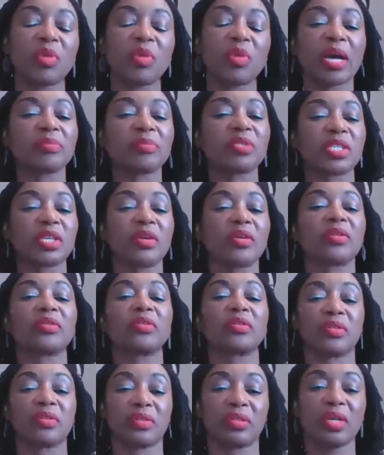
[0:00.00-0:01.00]
caps here.
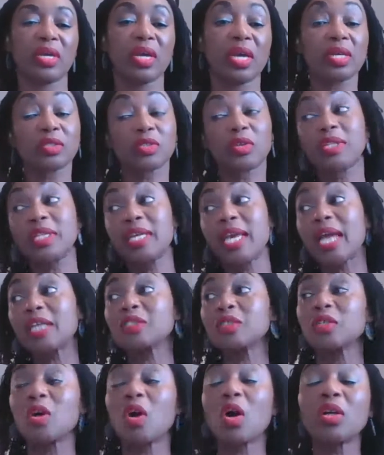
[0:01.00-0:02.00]
So they
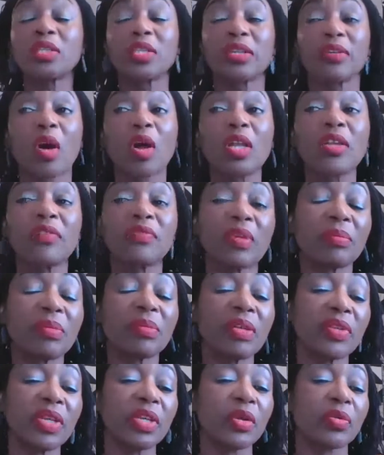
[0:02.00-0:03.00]
actually all of them
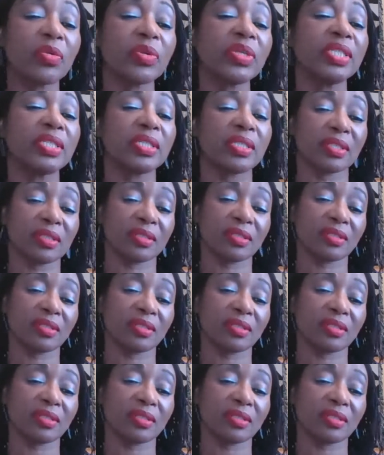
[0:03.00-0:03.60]
live in Greece.